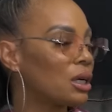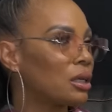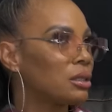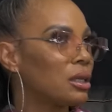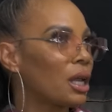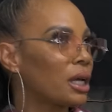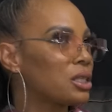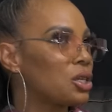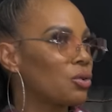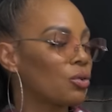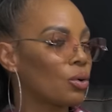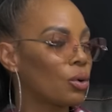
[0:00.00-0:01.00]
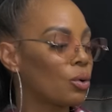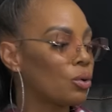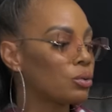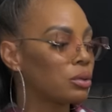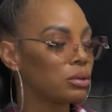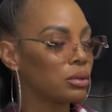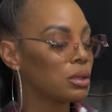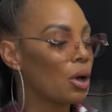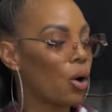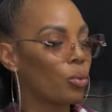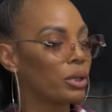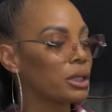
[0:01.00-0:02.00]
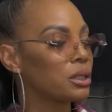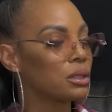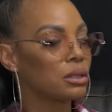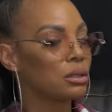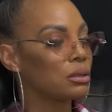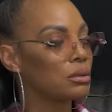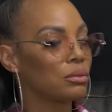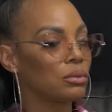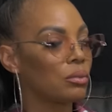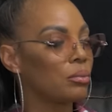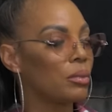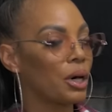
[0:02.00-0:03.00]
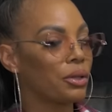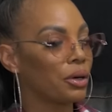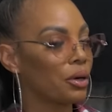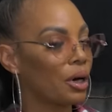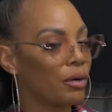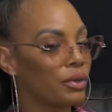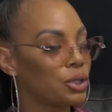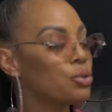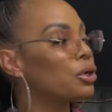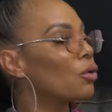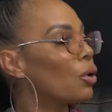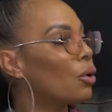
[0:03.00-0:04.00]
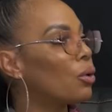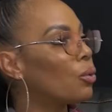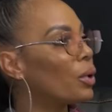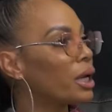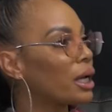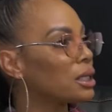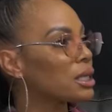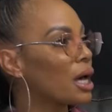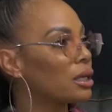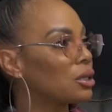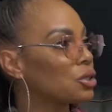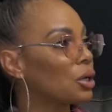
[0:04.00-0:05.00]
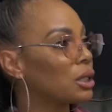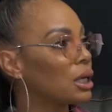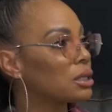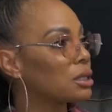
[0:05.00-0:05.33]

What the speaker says: a 19-year-old homeless mother of a 2-year-old when mm-hmm. I decided to start